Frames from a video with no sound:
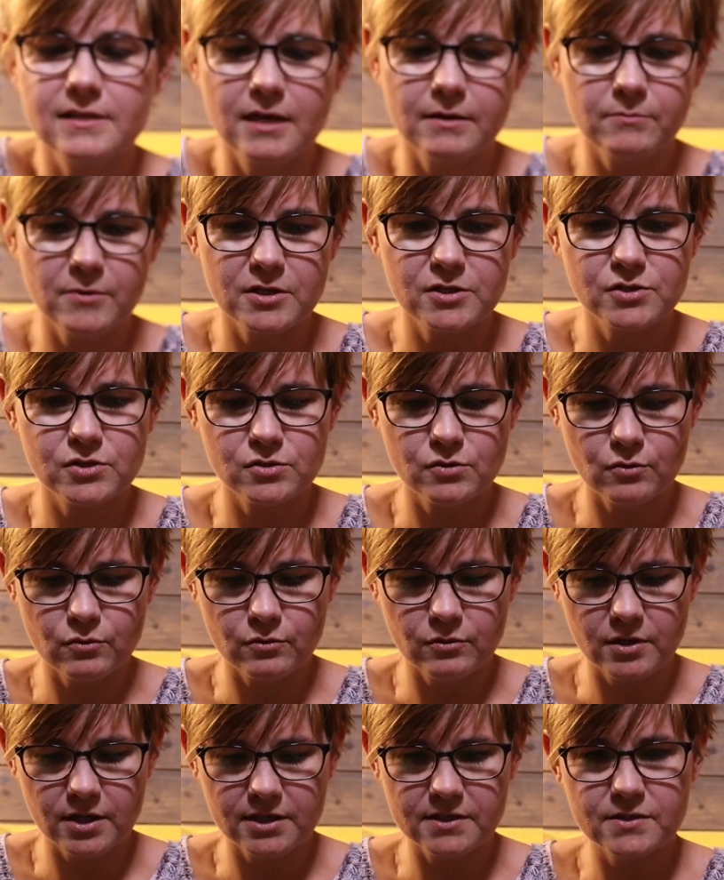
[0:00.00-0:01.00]
time I
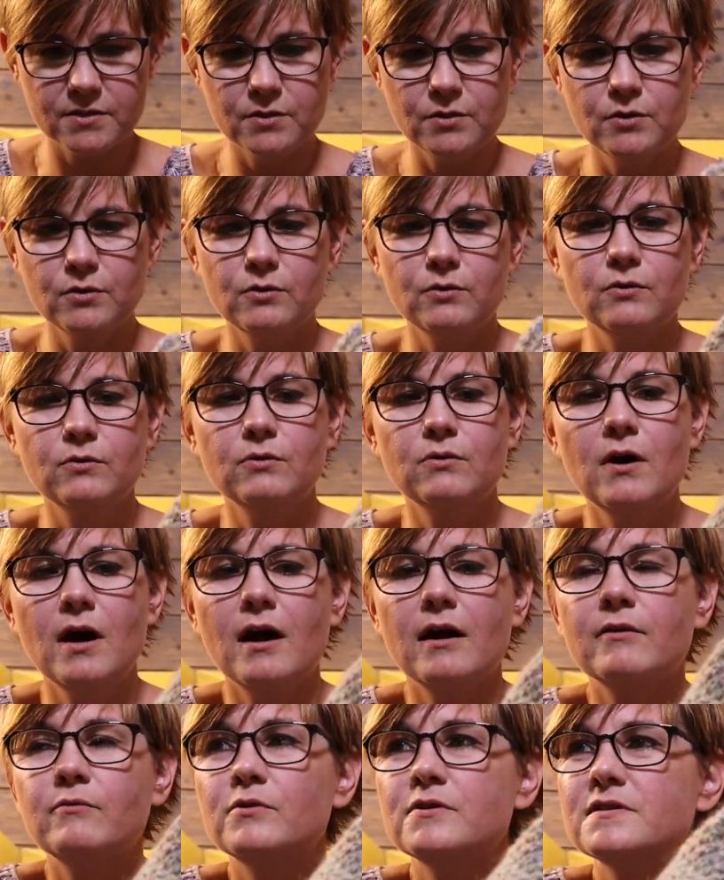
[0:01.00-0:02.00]
showed it to you,
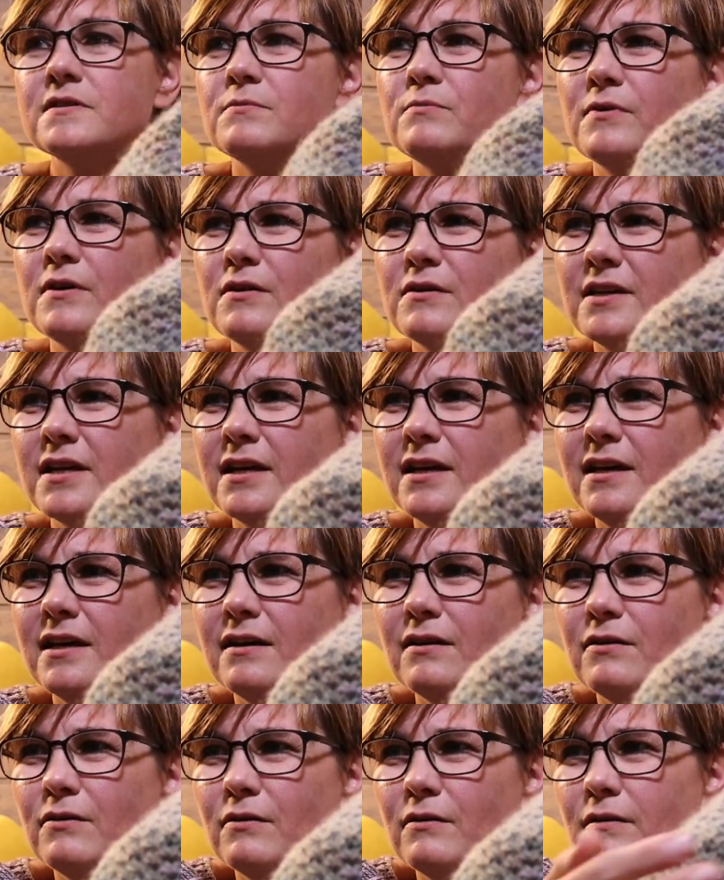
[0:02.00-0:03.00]
I was about
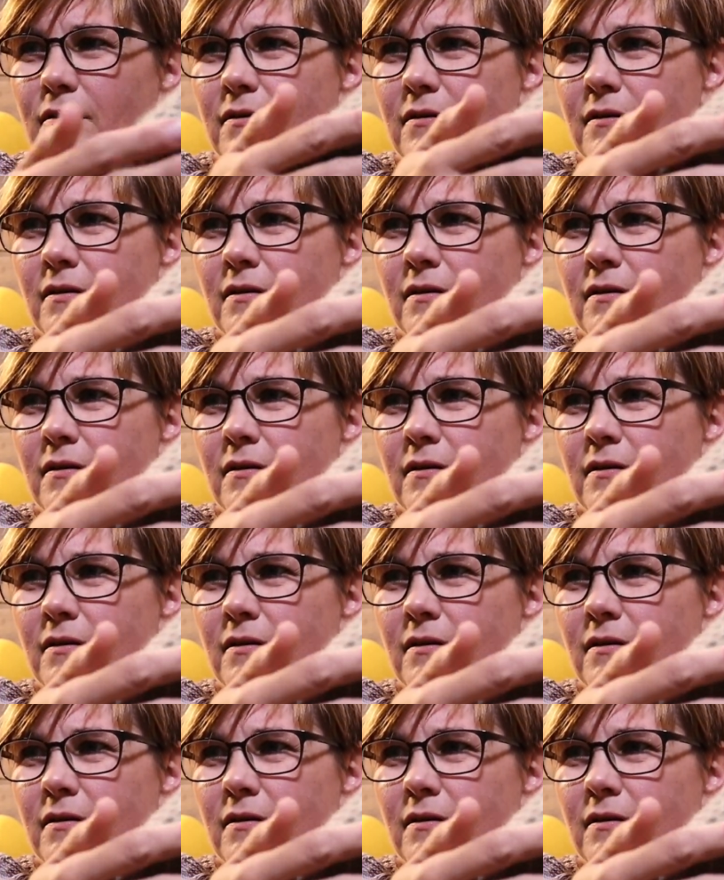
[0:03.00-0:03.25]
here.